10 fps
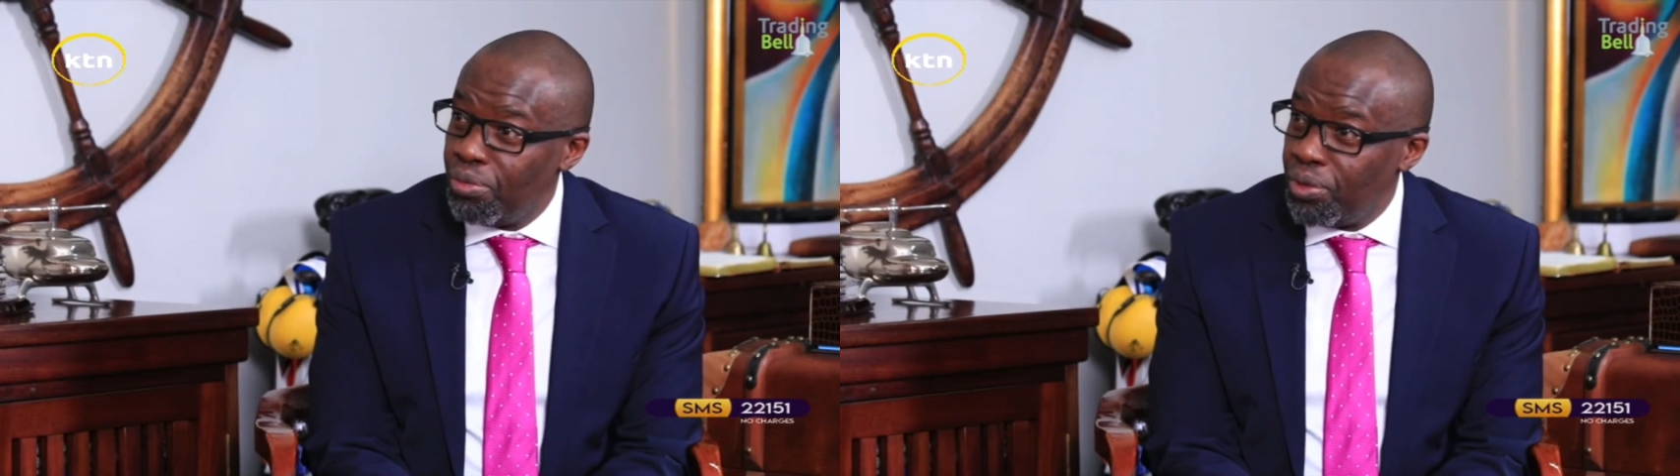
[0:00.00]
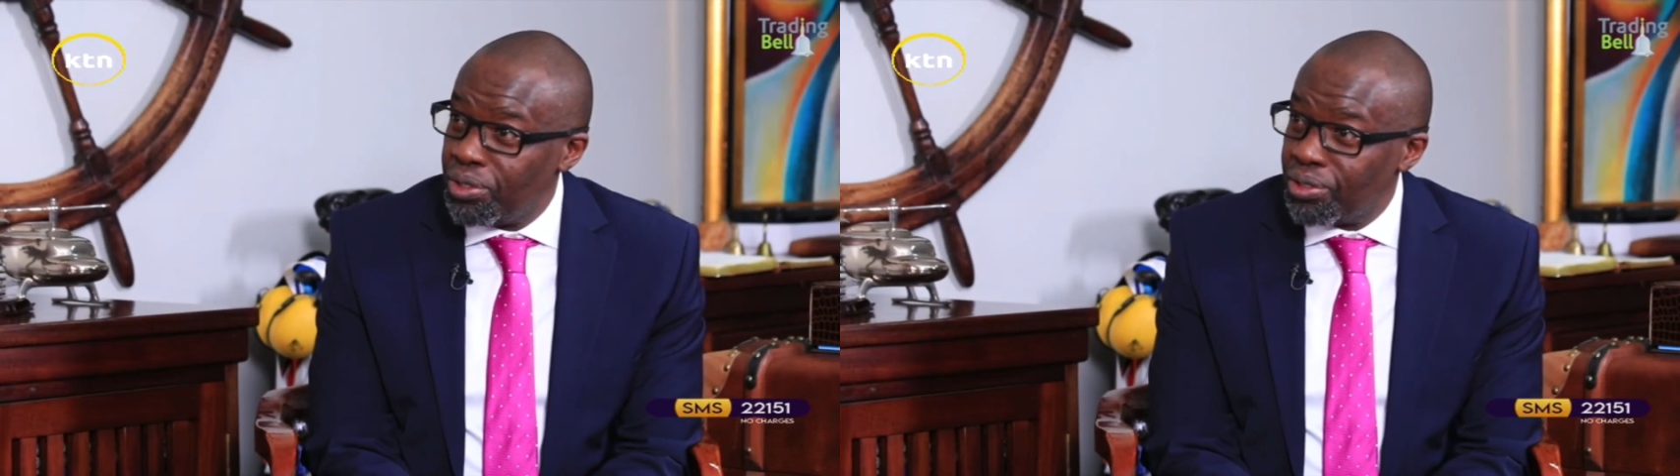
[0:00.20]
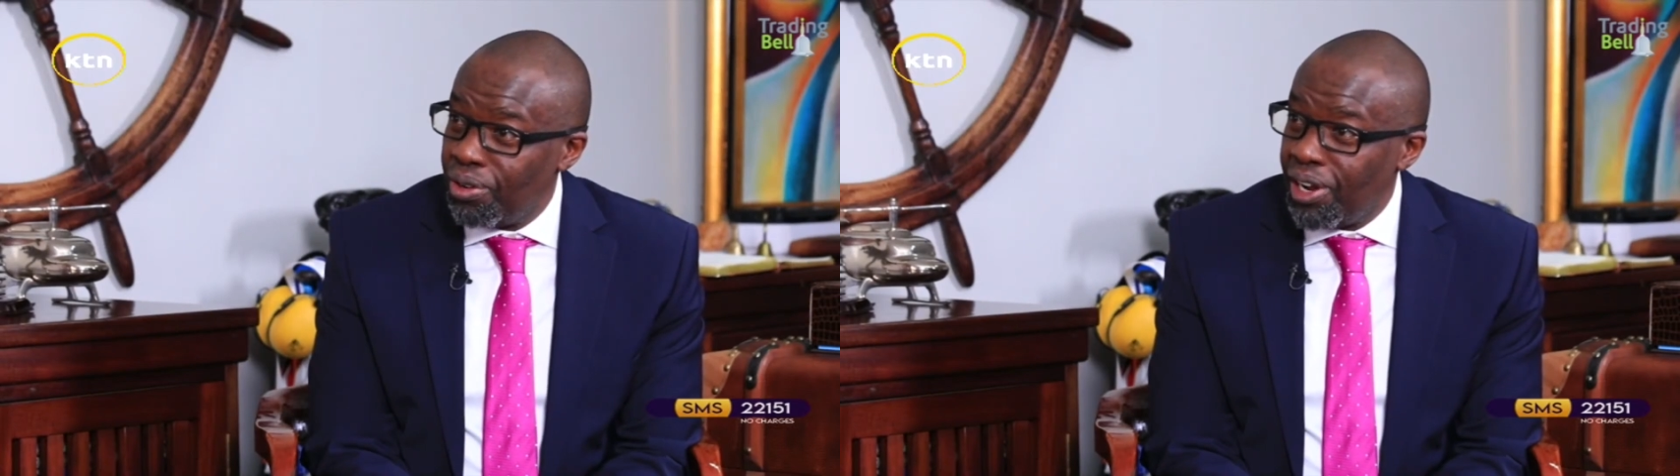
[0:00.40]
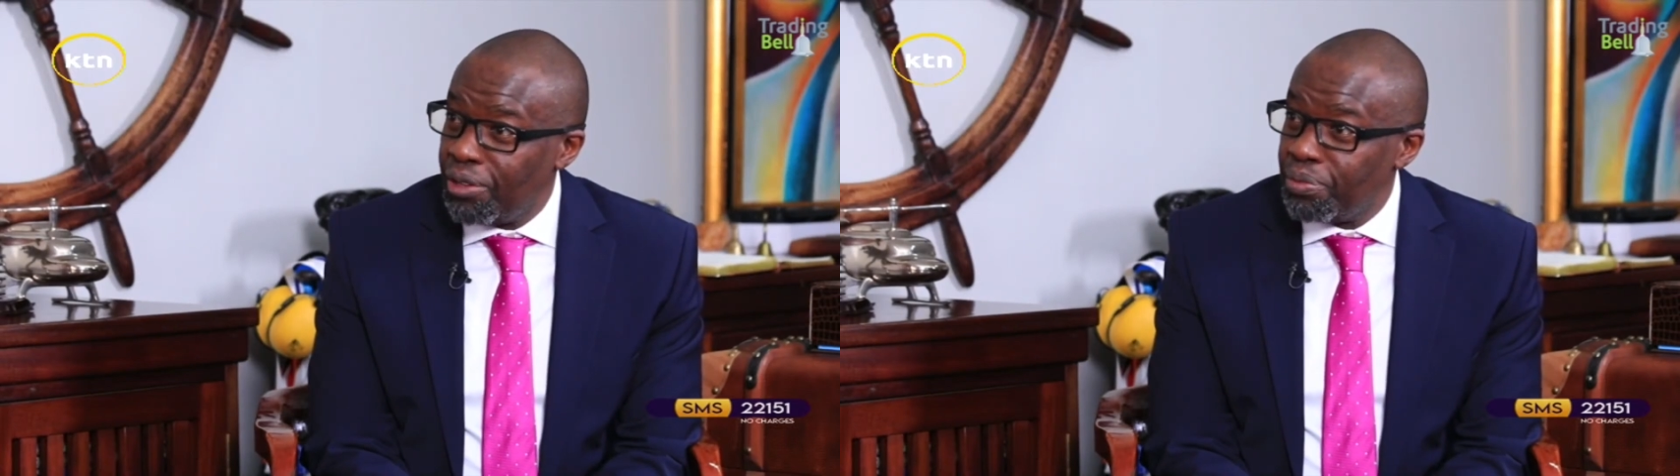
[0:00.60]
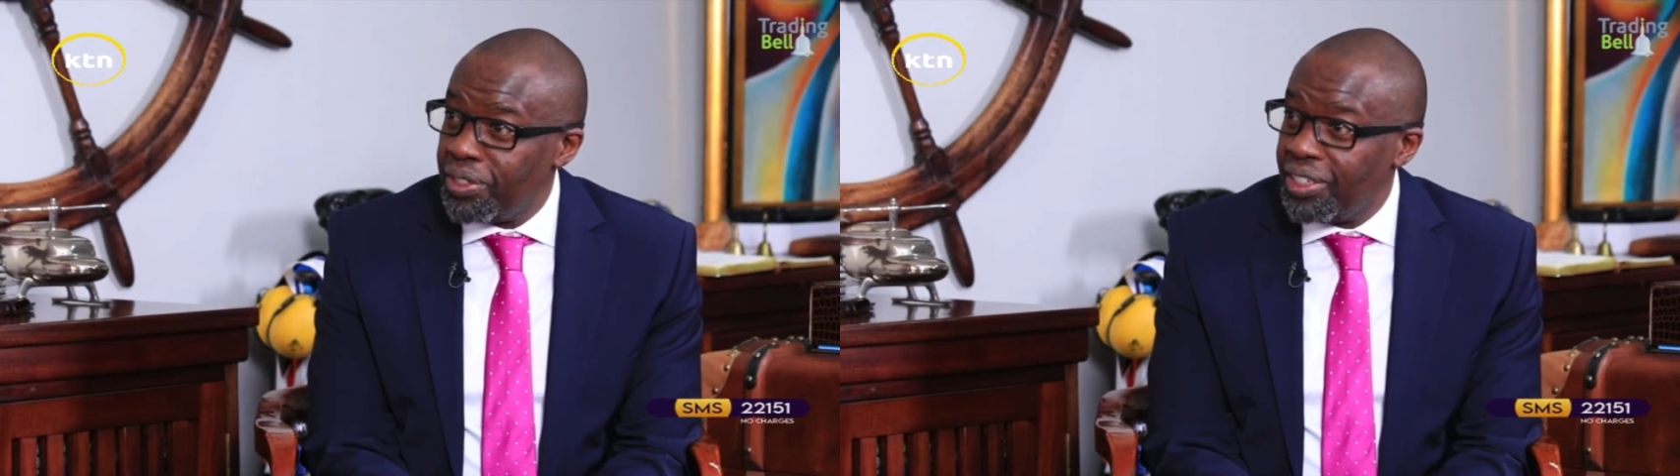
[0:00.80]
almost
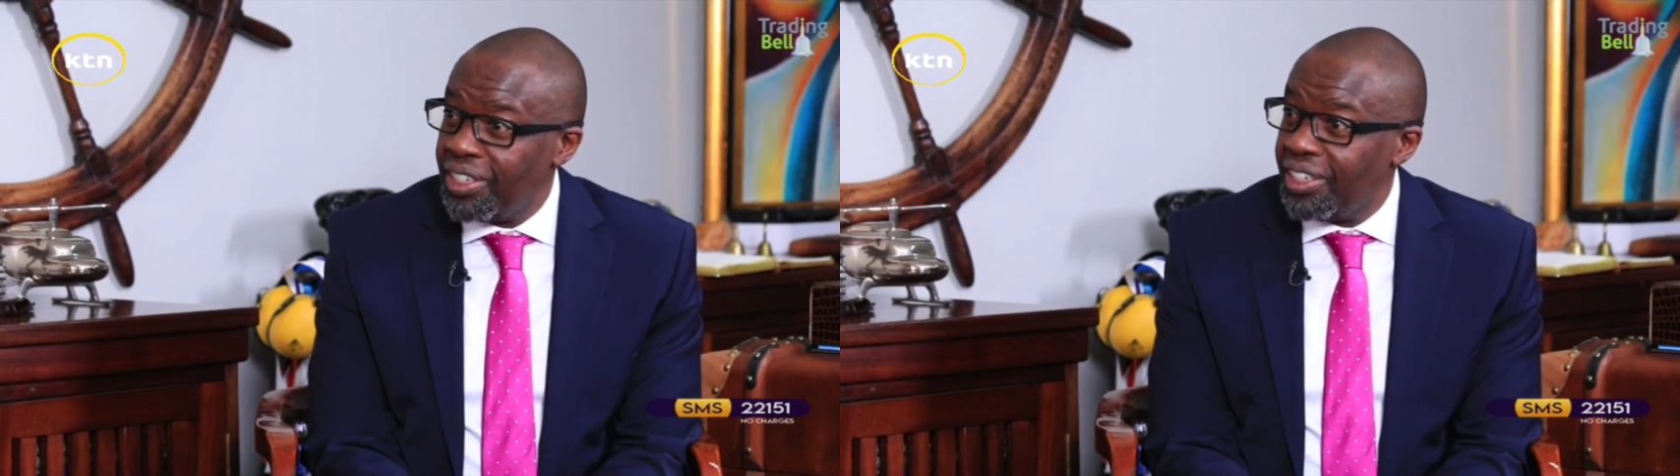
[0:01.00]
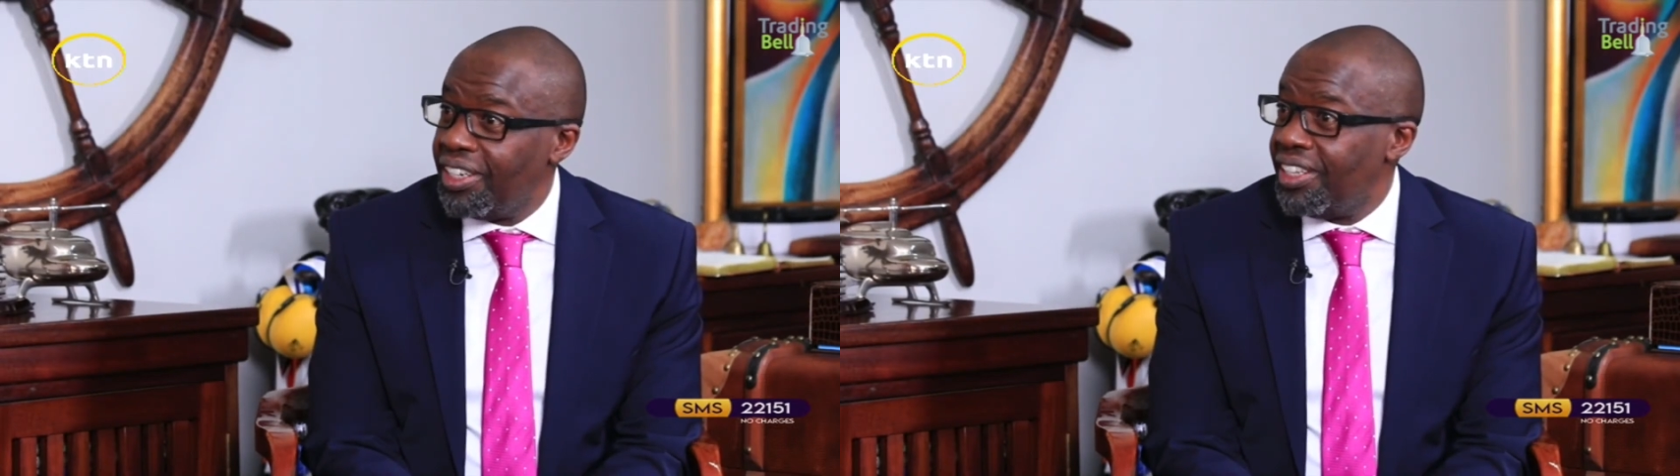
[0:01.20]
collapsing